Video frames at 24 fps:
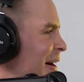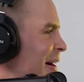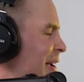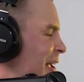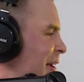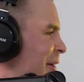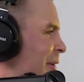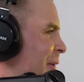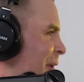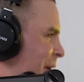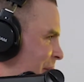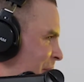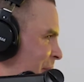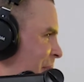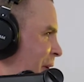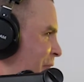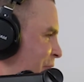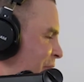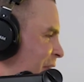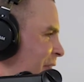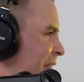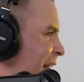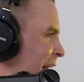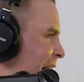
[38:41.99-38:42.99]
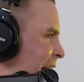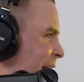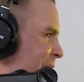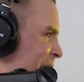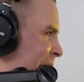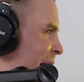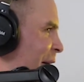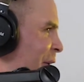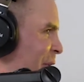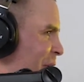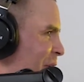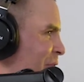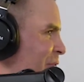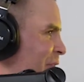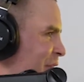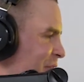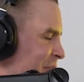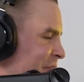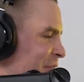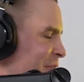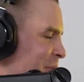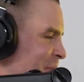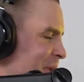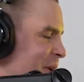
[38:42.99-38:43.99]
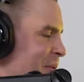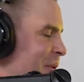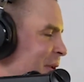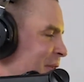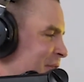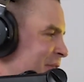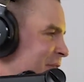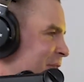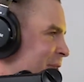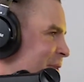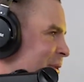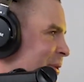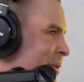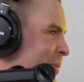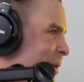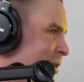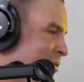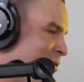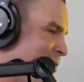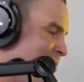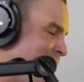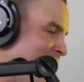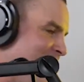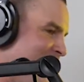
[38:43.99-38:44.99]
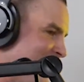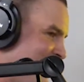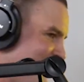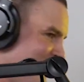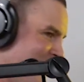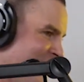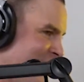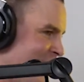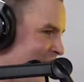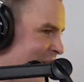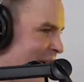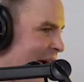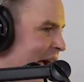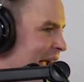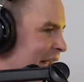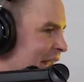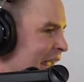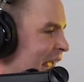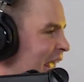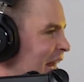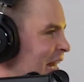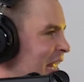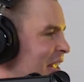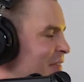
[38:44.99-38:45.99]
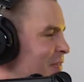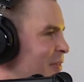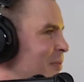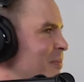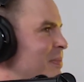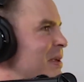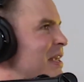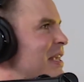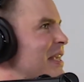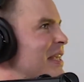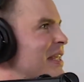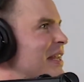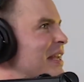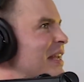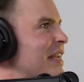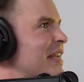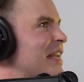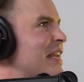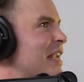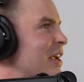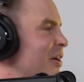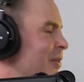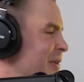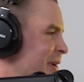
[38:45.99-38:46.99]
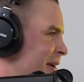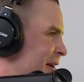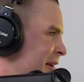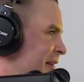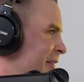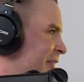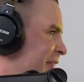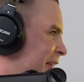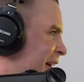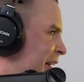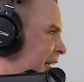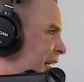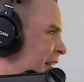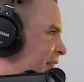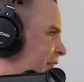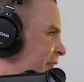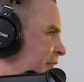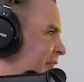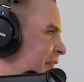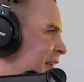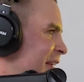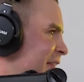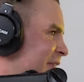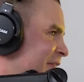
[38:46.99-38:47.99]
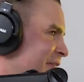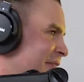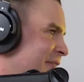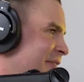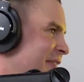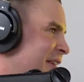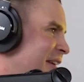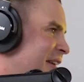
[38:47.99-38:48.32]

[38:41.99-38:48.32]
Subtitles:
But like my friend that had the alcohol flush syndrome, he was too. But for me, it's I can't even be near it. Like it's.